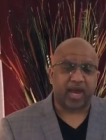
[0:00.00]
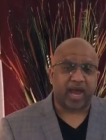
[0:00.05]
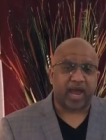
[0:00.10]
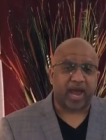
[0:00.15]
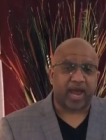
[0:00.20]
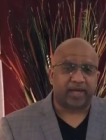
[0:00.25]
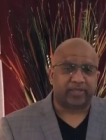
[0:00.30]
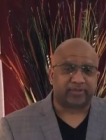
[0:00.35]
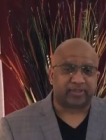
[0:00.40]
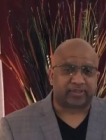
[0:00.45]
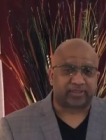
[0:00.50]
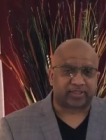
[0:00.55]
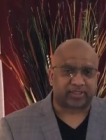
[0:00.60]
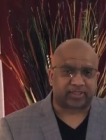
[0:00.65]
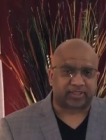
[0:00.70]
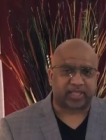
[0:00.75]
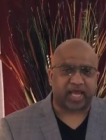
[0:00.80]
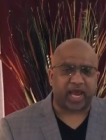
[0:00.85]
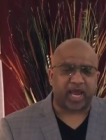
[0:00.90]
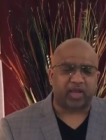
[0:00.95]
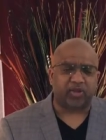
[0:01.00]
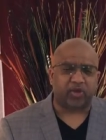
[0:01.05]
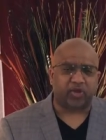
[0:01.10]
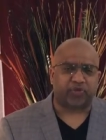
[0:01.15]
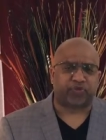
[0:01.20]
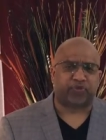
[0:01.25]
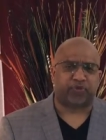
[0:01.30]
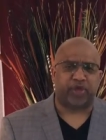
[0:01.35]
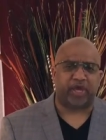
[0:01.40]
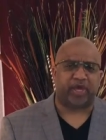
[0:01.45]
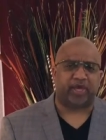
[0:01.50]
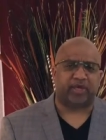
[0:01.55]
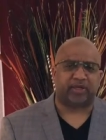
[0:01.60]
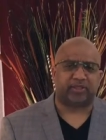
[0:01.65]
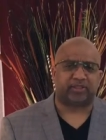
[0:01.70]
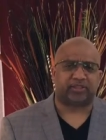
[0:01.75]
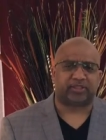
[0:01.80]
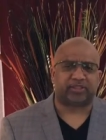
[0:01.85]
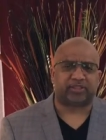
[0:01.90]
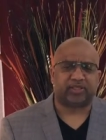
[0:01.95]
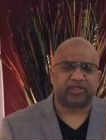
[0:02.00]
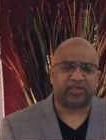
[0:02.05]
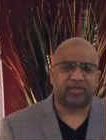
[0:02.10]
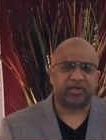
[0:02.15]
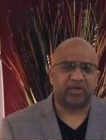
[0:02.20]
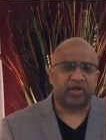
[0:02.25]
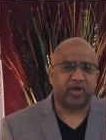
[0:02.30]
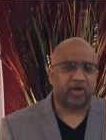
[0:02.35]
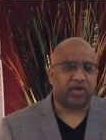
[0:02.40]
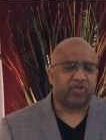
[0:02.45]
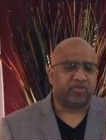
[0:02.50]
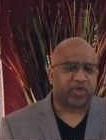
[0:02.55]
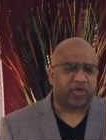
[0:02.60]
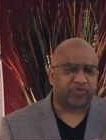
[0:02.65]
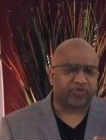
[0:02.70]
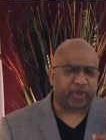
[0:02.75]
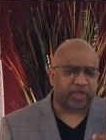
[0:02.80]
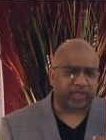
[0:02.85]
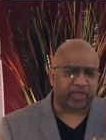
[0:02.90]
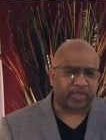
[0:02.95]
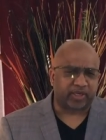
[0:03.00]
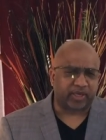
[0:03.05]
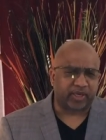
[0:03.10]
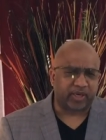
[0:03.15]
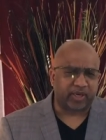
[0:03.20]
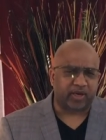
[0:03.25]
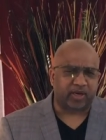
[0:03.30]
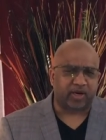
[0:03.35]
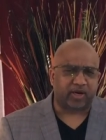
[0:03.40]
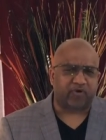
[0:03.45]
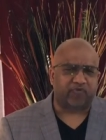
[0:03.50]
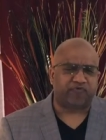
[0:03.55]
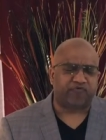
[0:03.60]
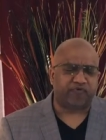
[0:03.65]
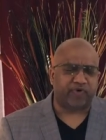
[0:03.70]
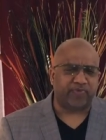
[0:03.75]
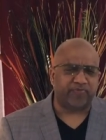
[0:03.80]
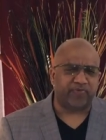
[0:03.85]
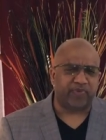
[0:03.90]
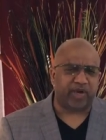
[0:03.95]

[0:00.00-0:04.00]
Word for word: and say the things that they hear from